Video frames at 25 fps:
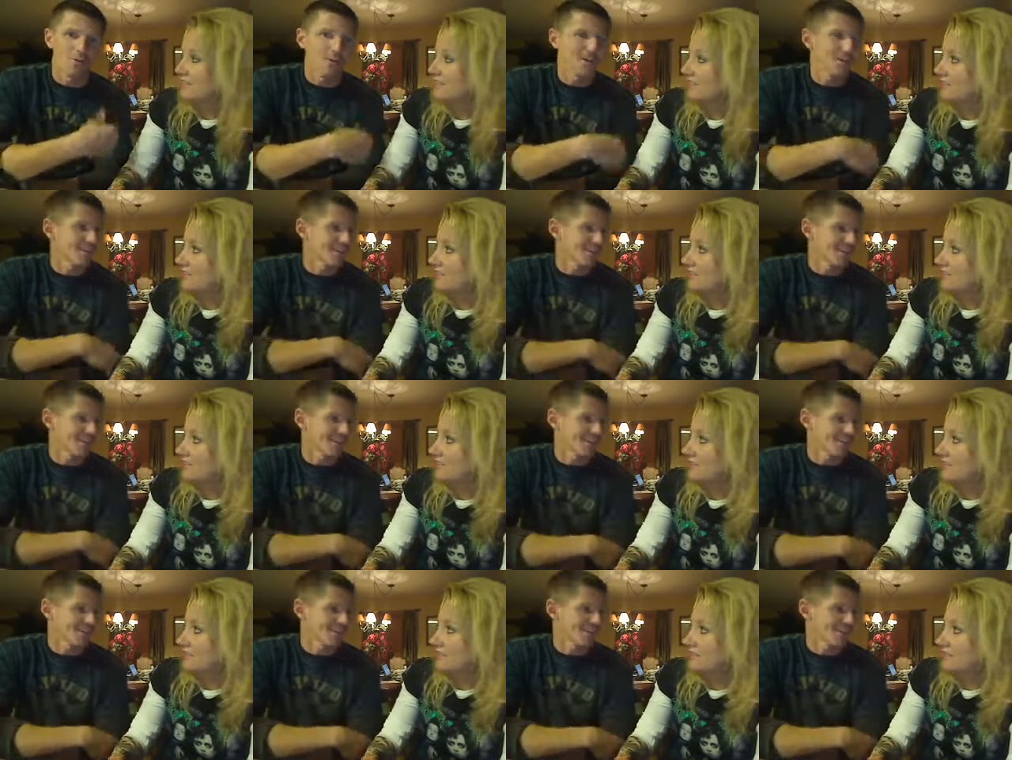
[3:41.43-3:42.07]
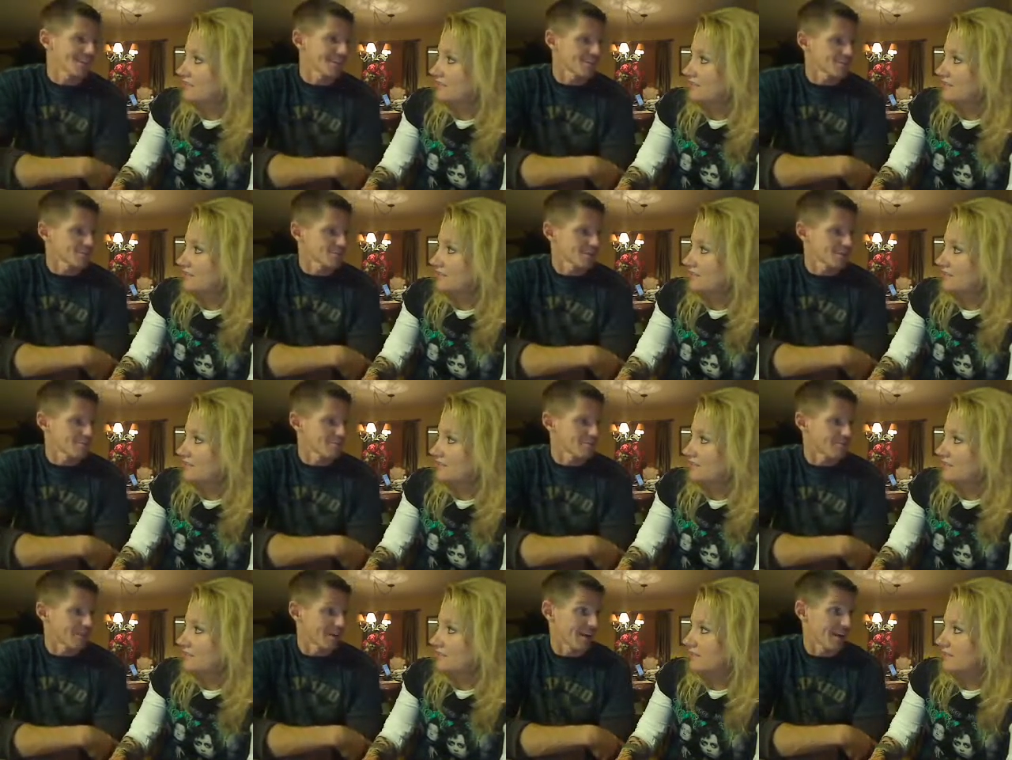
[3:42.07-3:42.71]
Speaker 1: week. Uh, I think I
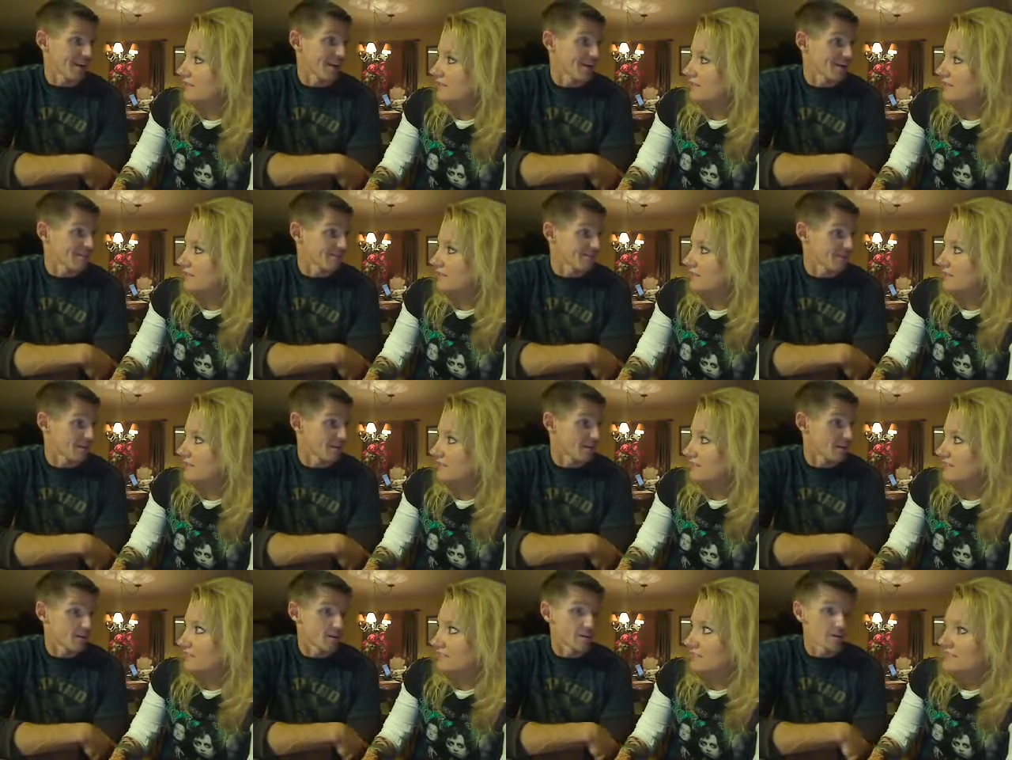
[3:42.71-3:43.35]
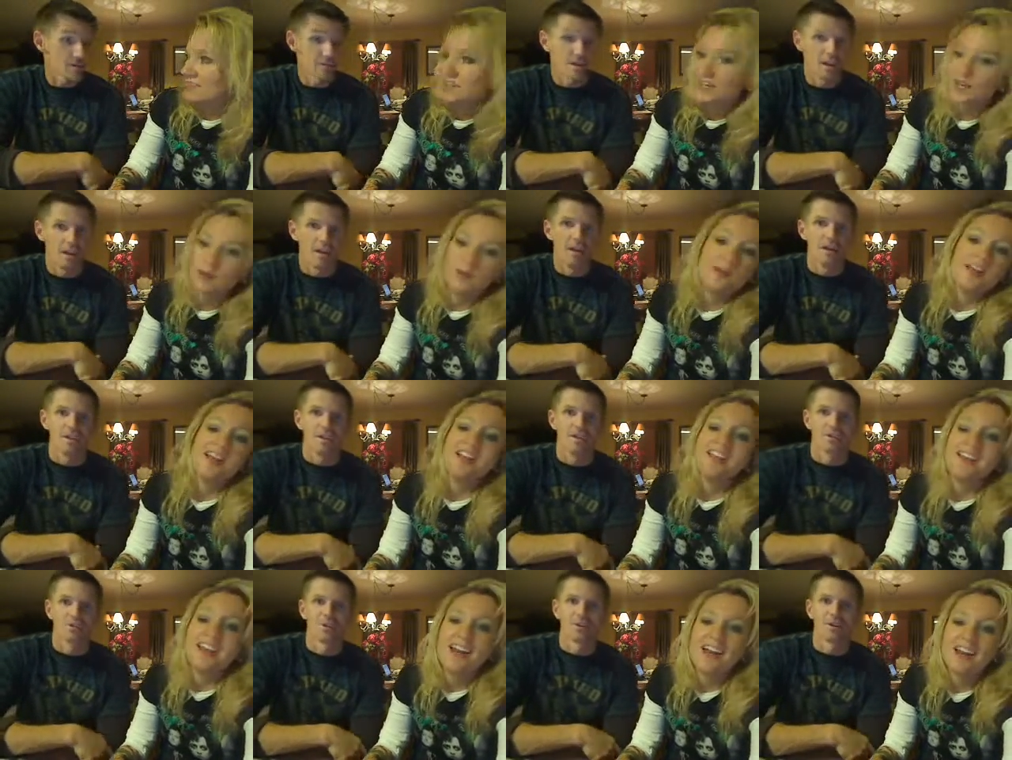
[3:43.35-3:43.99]
was on five calls.
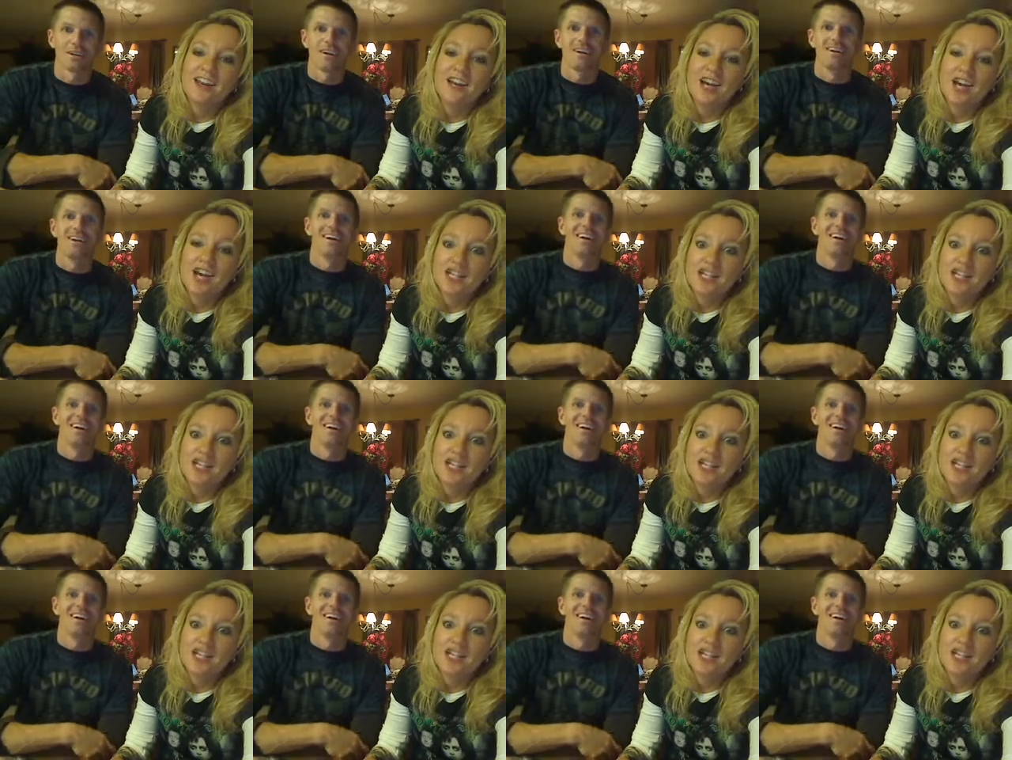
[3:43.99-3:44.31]
Yeah, we had a lot of